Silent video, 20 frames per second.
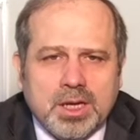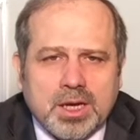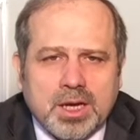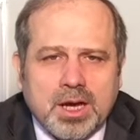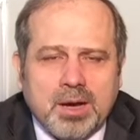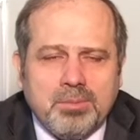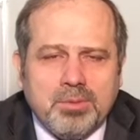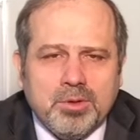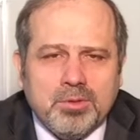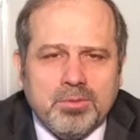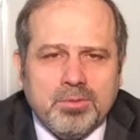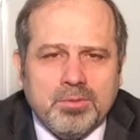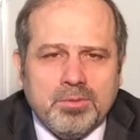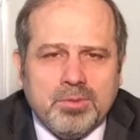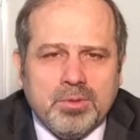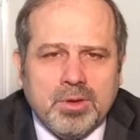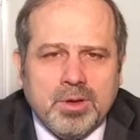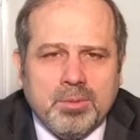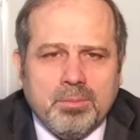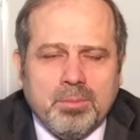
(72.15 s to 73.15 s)
couple
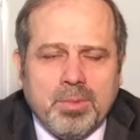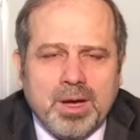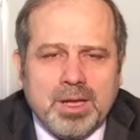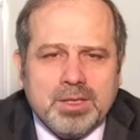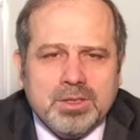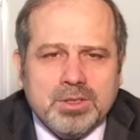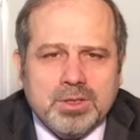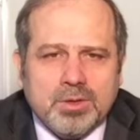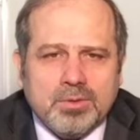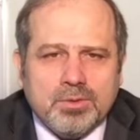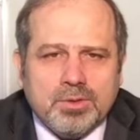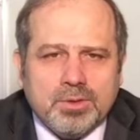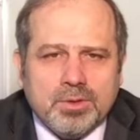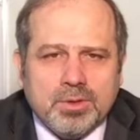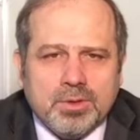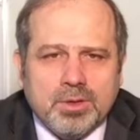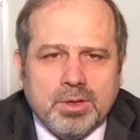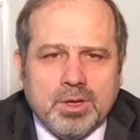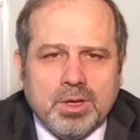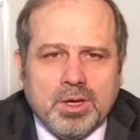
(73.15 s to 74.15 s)
months of
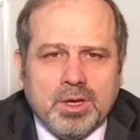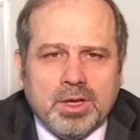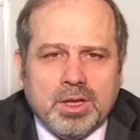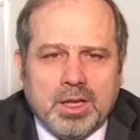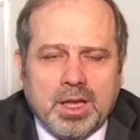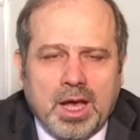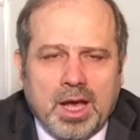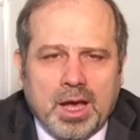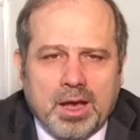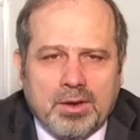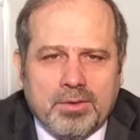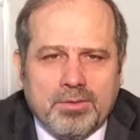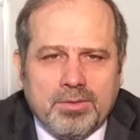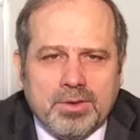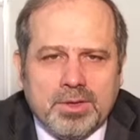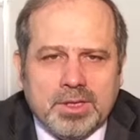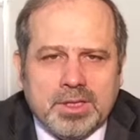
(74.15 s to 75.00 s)
the life,